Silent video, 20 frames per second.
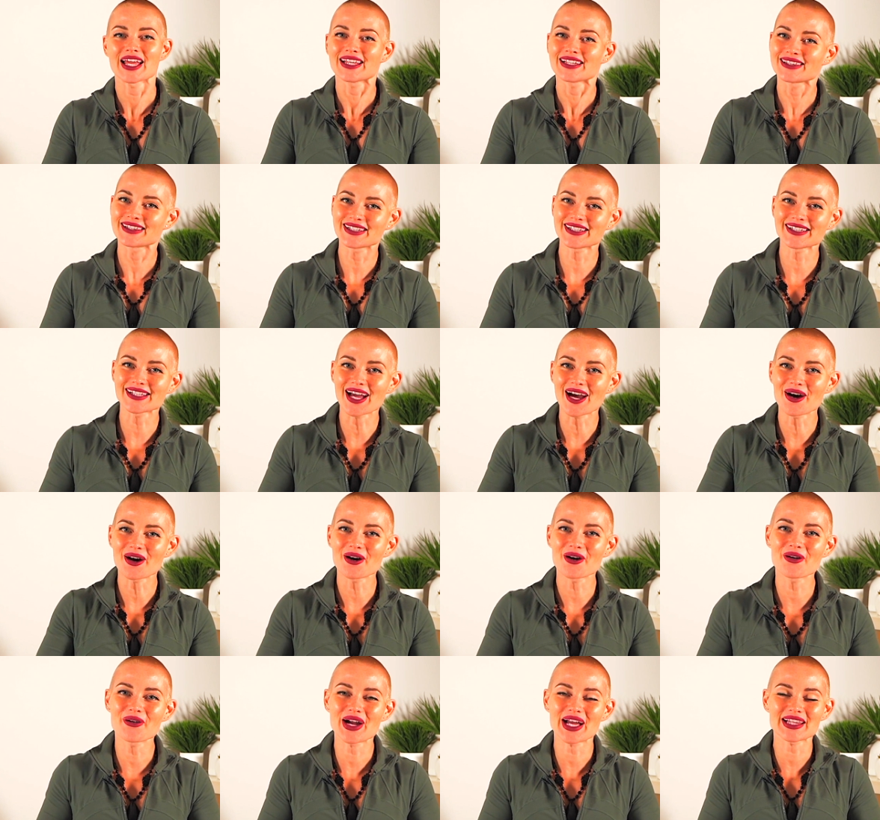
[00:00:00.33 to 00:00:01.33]

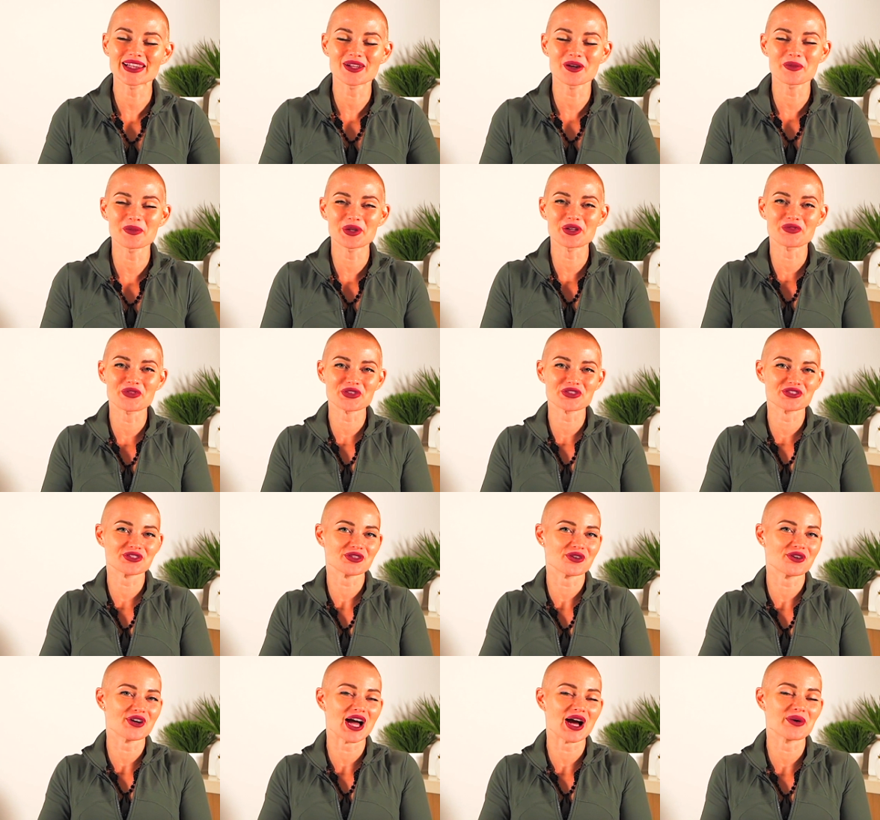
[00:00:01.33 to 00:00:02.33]
Leo, hello, beautiful
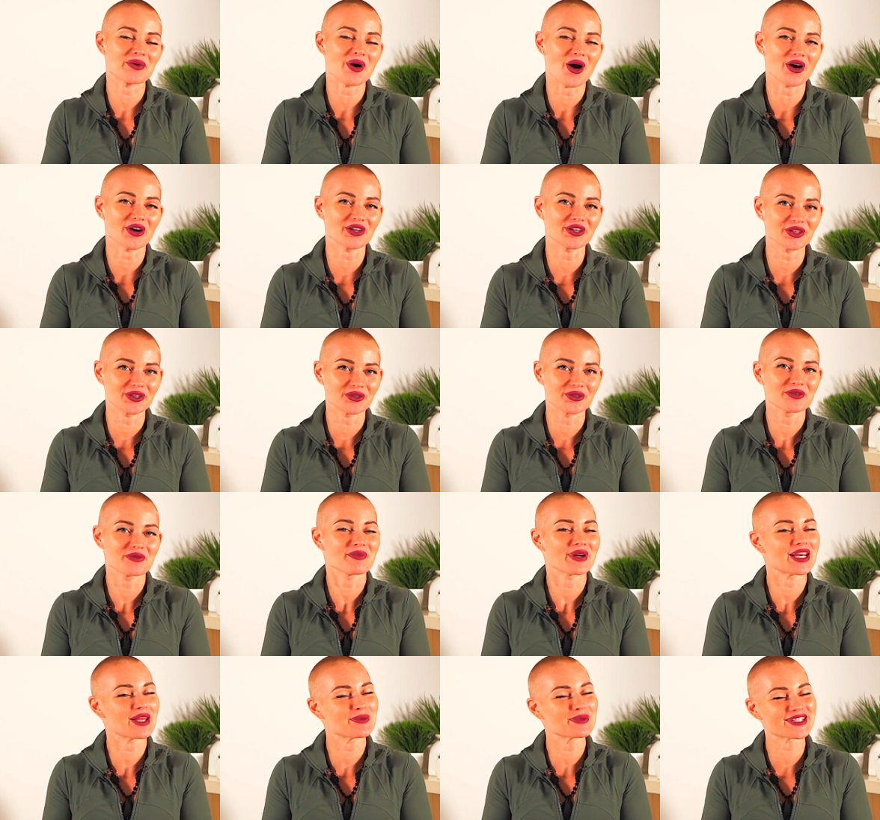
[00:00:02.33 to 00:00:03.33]
soul. How are you?
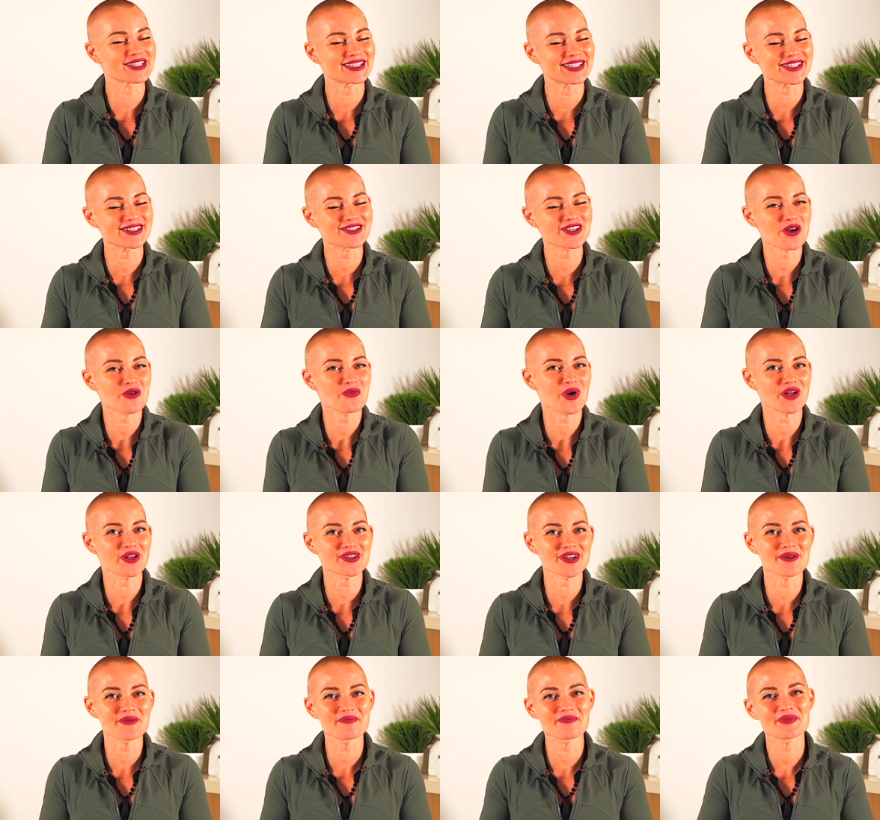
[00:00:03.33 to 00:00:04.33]
My name is Alicia.
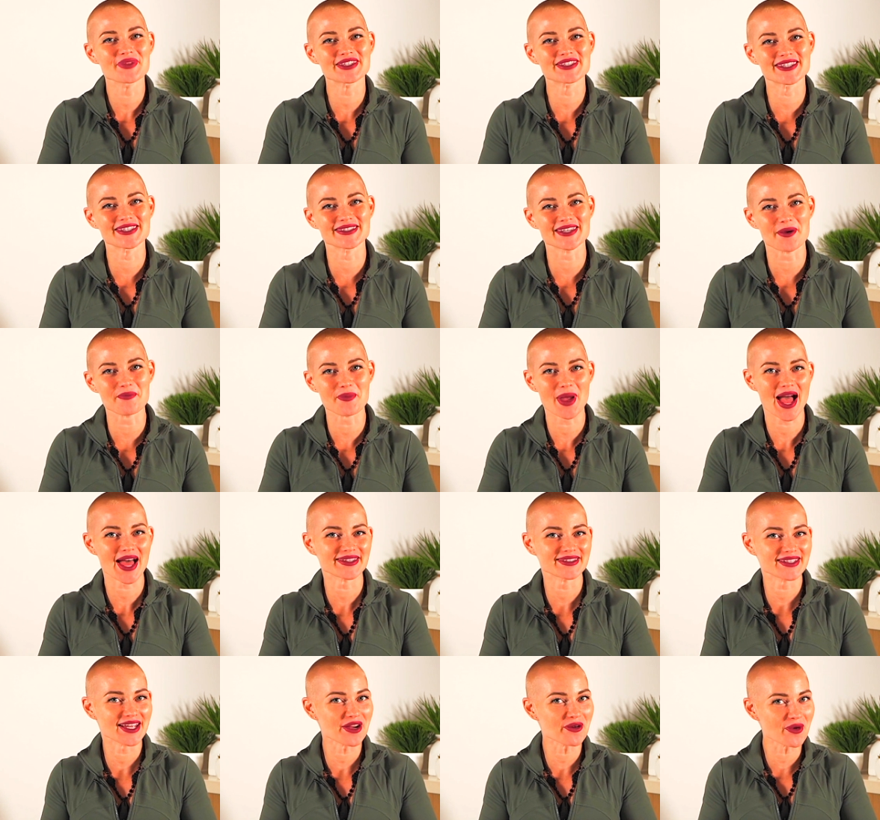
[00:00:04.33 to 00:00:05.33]
Welcome. This is
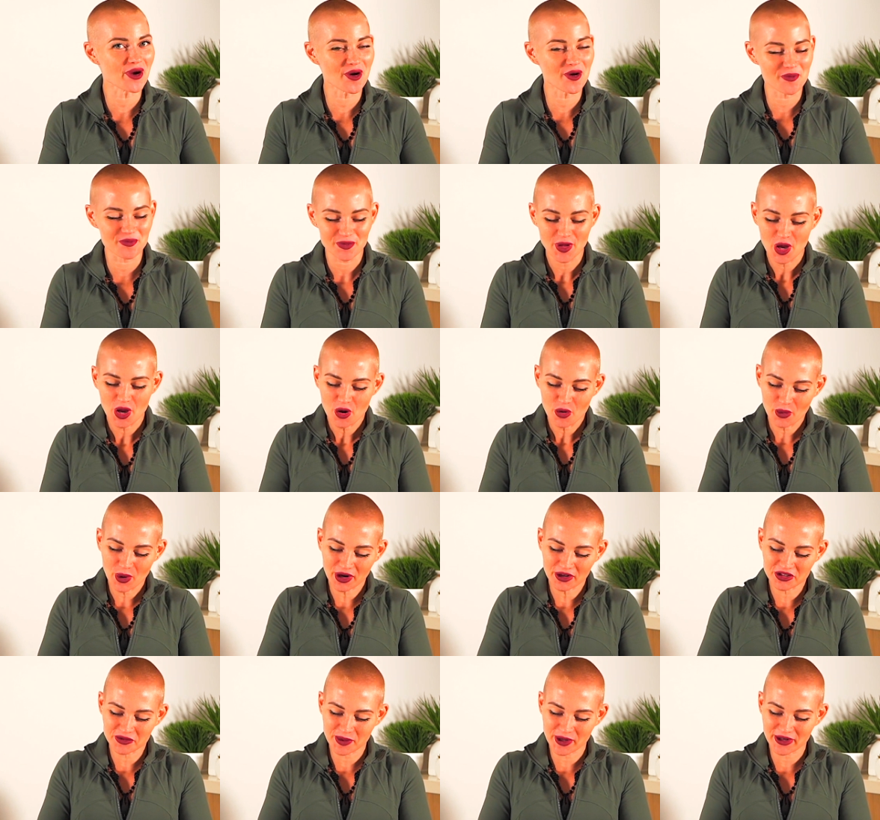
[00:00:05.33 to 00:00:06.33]
Empath Tarot,
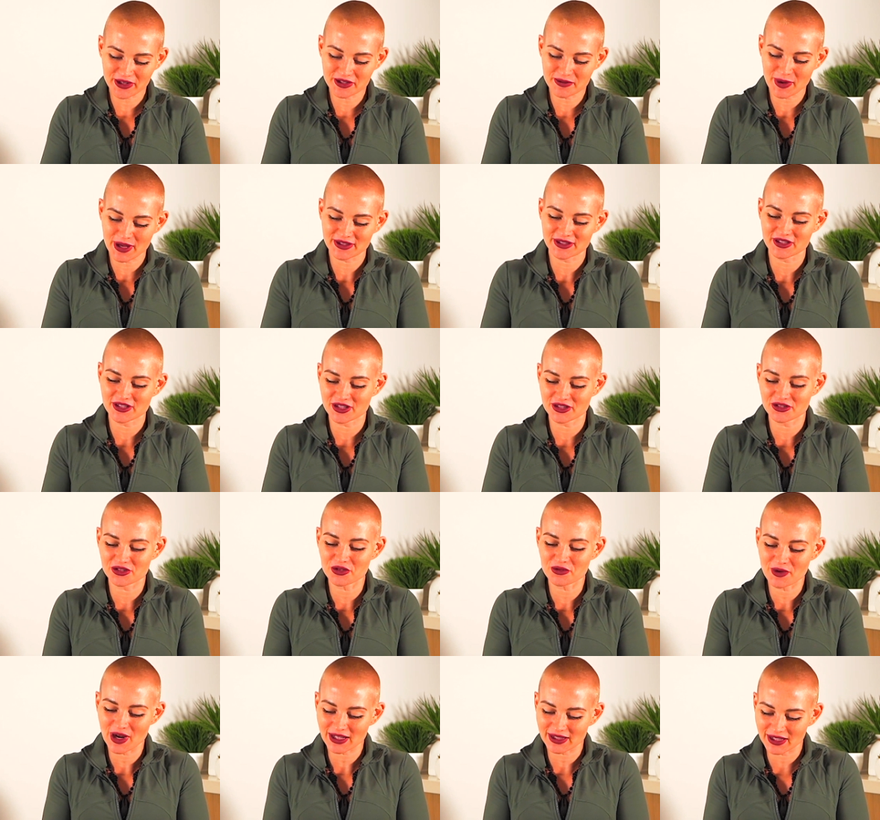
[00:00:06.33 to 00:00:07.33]
where spirit's messages
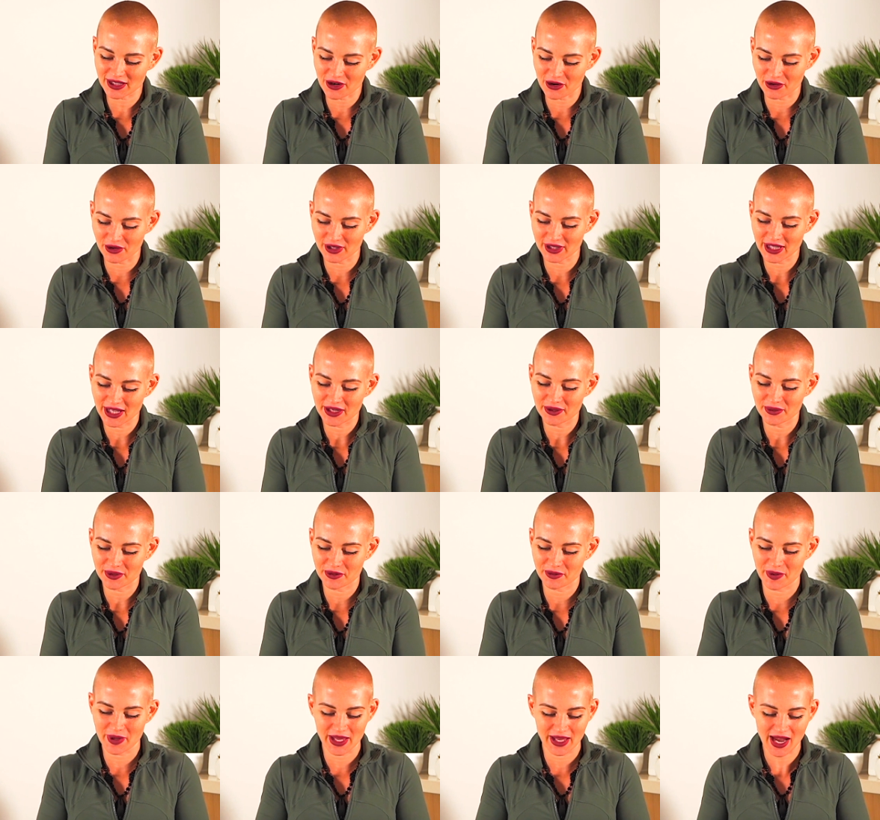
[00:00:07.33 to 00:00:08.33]
directly correlate
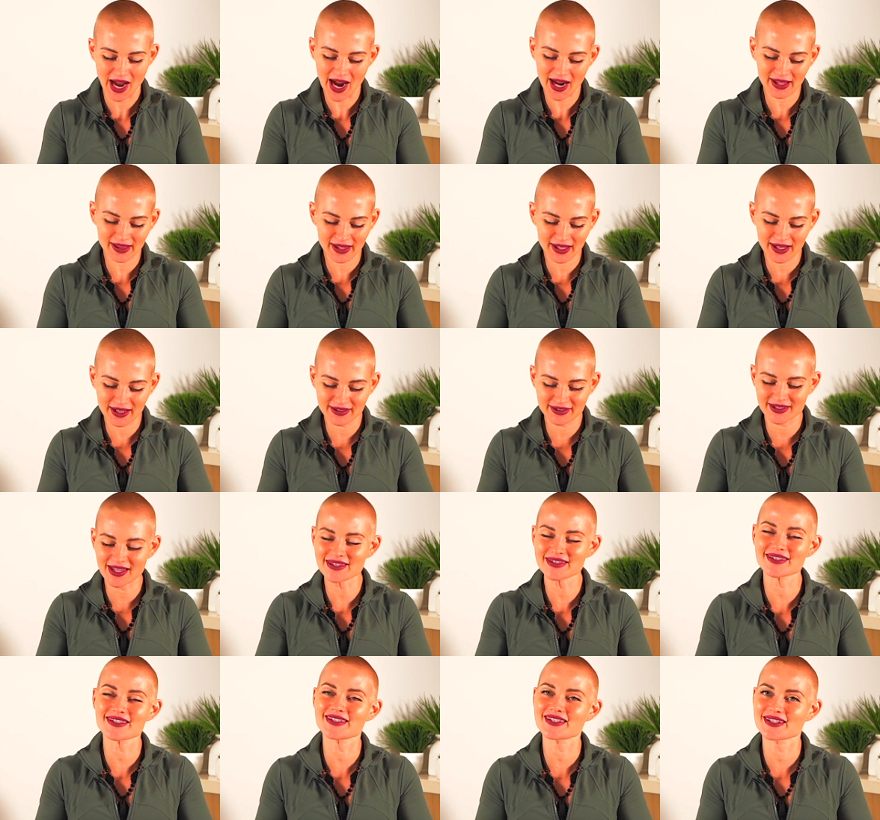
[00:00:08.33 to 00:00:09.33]
with being highly
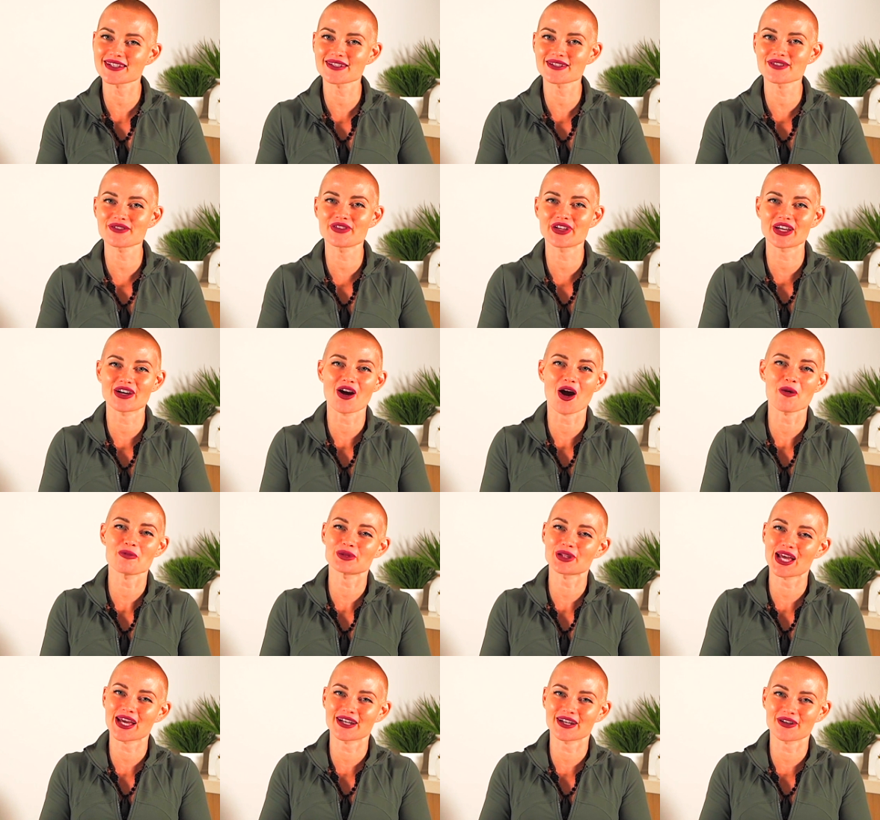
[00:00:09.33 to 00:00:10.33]
sensitive here on
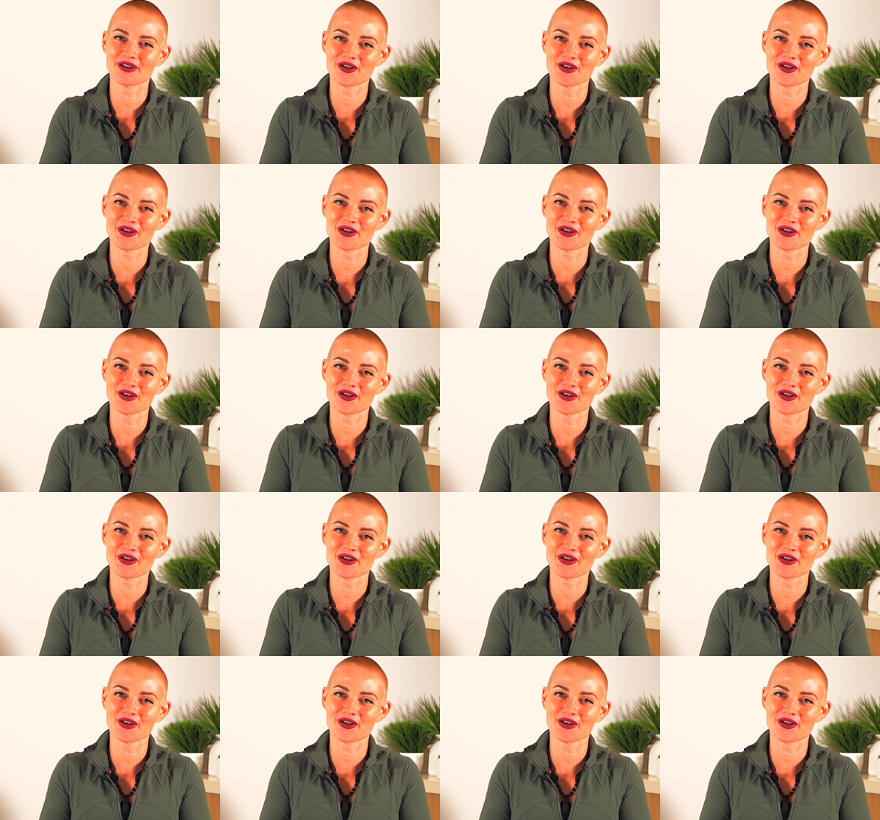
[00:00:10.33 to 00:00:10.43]
planet